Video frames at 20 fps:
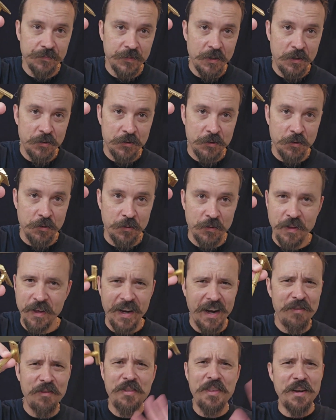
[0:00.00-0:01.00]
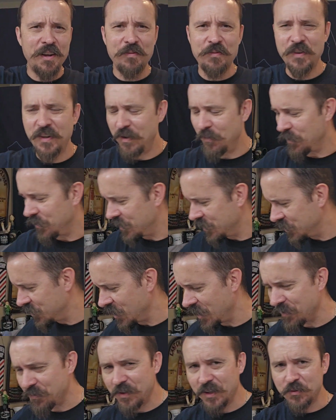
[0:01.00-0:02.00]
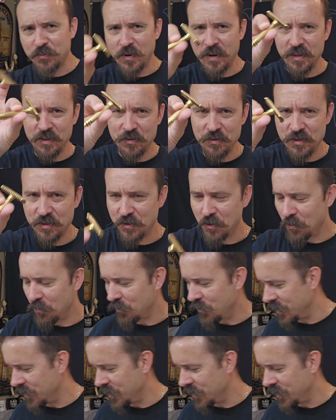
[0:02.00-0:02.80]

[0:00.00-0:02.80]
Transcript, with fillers: also, like everything fit in with the shave. That's why I use this gold